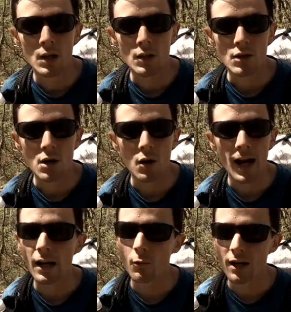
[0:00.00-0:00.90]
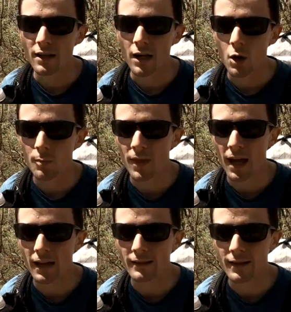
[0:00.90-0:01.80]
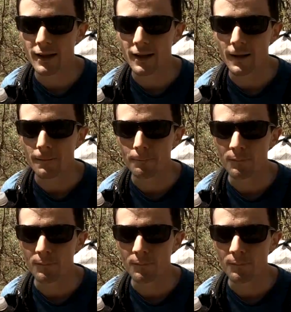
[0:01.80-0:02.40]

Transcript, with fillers: So, anyways, I hope that uh,